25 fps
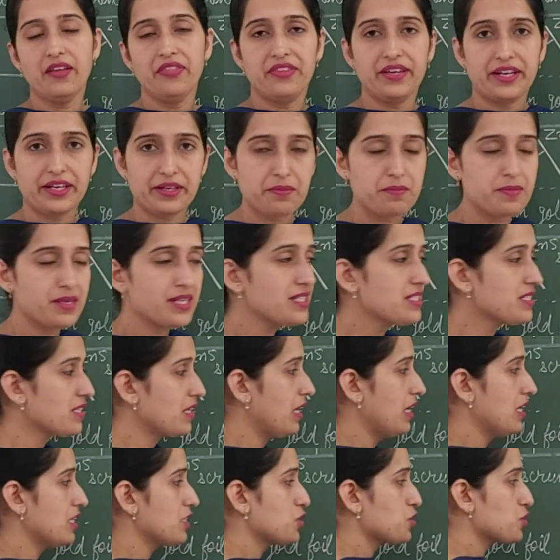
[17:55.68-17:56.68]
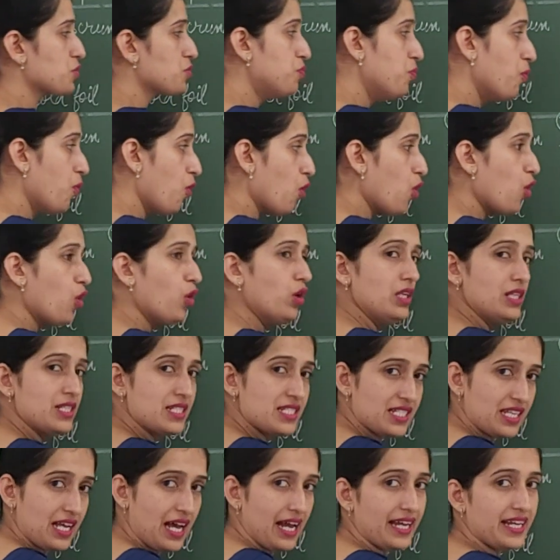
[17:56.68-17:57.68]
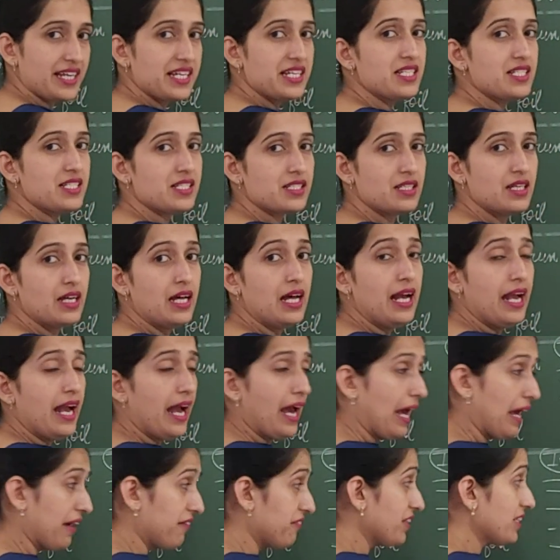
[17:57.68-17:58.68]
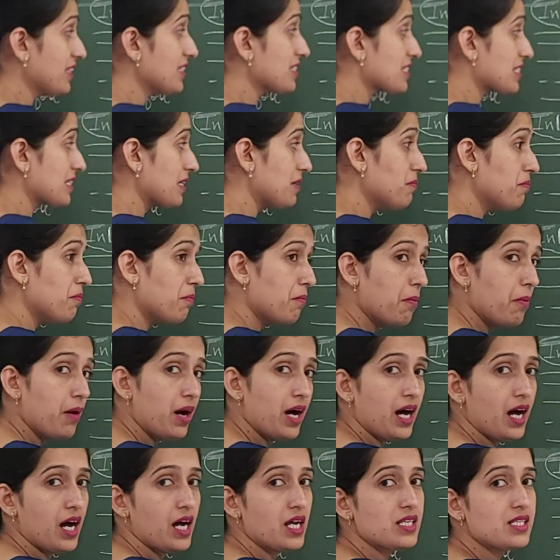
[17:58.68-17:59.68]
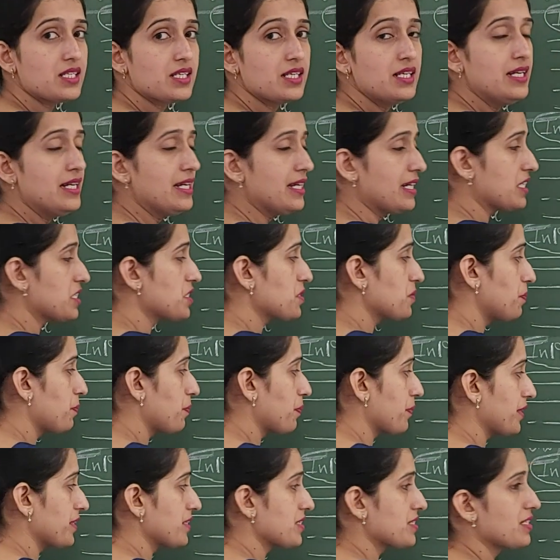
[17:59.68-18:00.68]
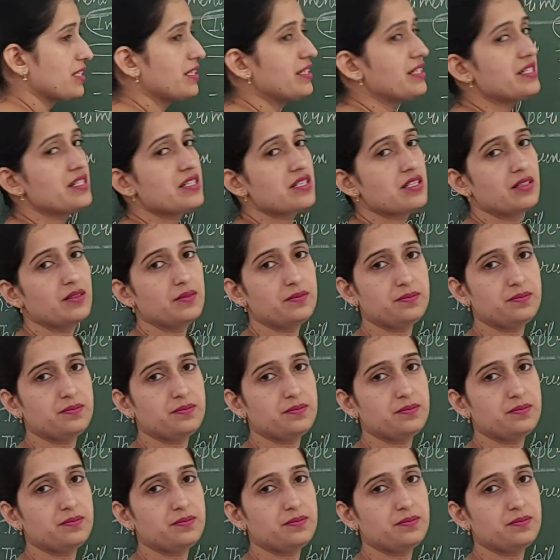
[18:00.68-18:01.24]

That means a small size having some mass is present,